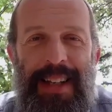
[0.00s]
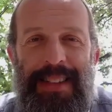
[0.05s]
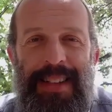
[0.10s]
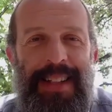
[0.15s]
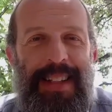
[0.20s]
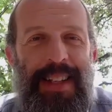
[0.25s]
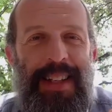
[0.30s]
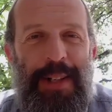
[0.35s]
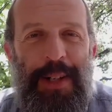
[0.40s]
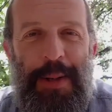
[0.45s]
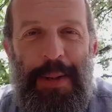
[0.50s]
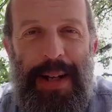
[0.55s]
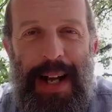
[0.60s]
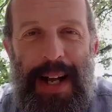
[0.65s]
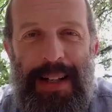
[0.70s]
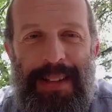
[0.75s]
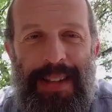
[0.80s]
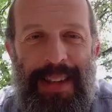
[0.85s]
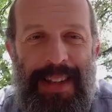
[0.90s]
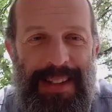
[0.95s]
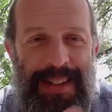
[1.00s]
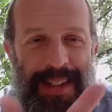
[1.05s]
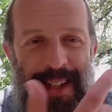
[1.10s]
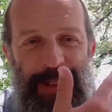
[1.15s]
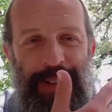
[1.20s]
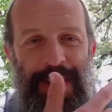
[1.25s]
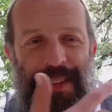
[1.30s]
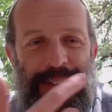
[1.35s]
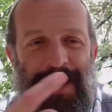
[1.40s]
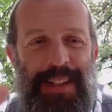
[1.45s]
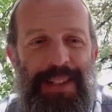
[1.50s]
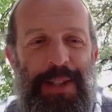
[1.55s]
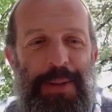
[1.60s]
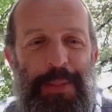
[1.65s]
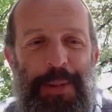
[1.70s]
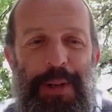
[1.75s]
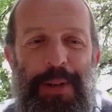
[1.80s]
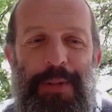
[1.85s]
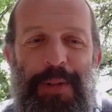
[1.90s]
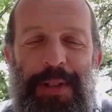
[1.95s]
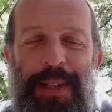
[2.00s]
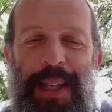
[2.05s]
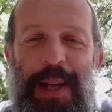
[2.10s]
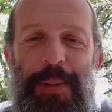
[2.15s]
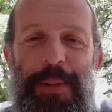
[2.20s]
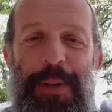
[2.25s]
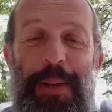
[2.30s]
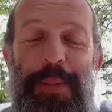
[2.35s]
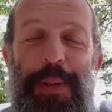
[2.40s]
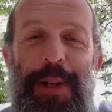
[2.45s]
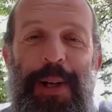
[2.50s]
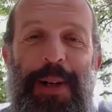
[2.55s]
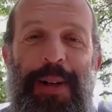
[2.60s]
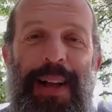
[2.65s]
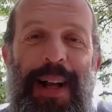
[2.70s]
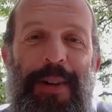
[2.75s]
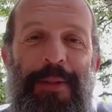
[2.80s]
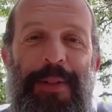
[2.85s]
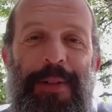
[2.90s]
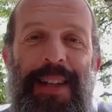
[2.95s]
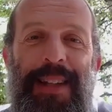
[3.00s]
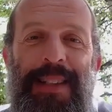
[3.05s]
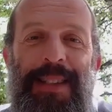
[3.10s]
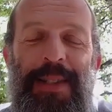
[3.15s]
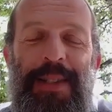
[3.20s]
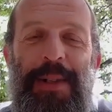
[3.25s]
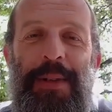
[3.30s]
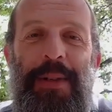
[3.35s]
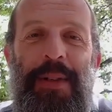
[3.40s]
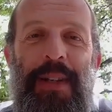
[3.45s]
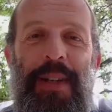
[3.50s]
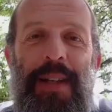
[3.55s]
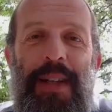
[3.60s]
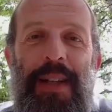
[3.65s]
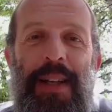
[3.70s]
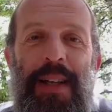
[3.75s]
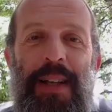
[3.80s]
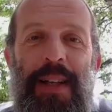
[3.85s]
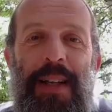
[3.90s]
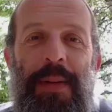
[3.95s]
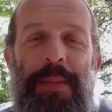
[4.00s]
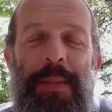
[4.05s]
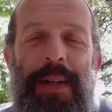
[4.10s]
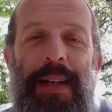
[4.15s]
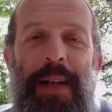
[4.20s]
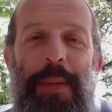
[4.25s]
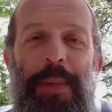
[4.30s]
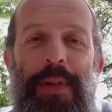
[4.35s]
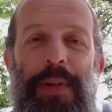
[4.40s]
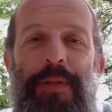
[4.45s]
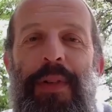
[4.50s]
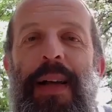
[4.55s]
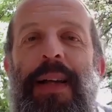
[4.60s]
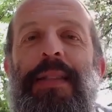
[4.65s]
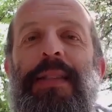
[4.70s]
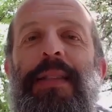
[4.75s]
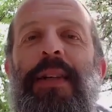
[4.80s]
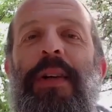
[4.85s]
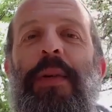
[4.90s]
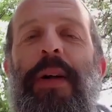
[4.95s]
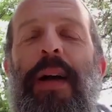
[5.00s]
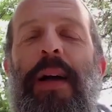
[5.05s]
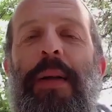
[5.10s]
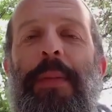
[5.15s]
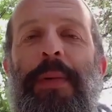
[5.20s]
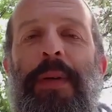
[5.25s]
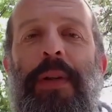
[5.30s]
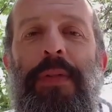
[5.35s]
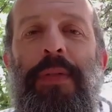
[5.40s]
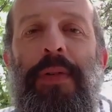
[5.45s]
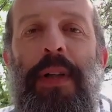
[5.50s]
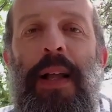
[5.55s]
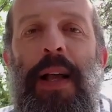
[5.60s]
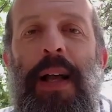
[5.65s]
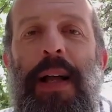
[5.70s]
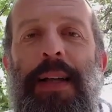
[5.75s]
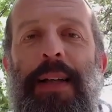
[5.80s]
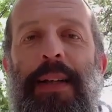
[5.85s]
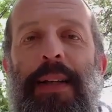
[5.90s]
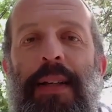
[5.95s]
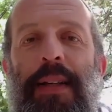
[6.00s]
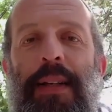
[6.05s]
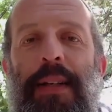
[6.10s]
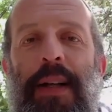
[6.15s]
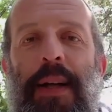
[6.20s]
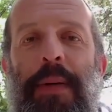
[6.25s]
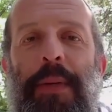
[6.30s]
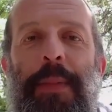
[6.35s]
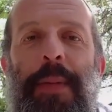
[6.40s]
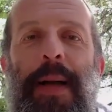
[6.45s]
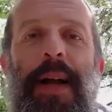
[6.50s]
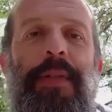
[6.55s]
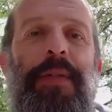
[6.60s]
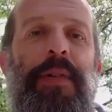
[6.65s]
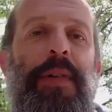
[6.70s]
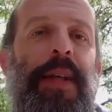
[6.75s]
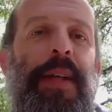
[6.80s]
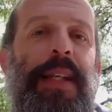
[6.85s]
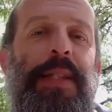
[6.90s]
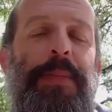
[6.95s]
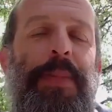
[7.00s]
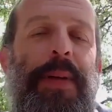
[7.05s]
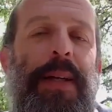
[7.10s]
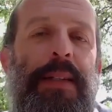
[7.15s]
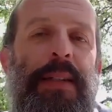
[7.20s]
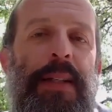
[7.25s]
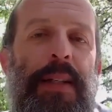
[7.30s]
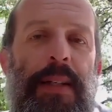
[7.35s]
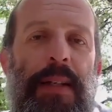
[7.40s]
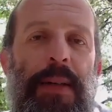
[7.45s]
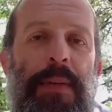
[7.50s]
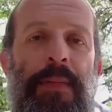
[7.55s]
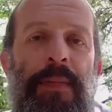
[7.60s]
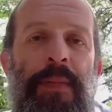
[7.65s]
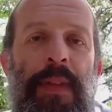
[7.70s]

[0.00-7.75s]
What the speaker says: As I said, going out to this land, you can see it's a beautiful day. We're going to be going out really soon, meeting up with friends and going on a beautiful hike, coming back for a nice picnic.